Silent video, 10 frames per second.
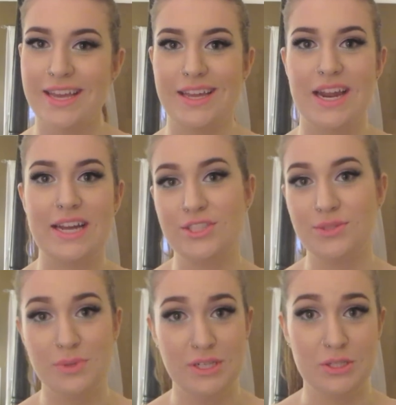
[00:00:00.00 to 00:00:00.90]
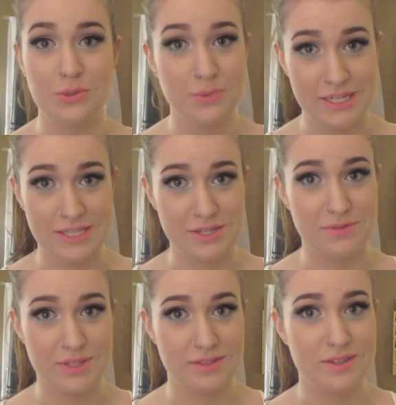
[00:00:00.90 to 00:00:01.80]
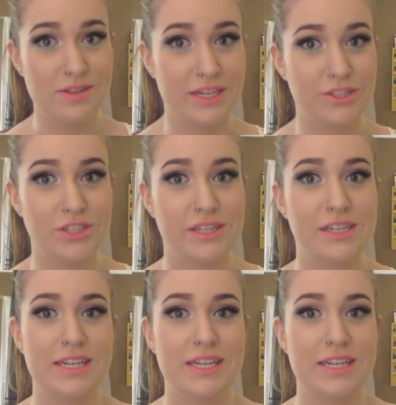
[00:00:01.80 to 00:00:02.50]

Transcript: and I just went crazy over this collection.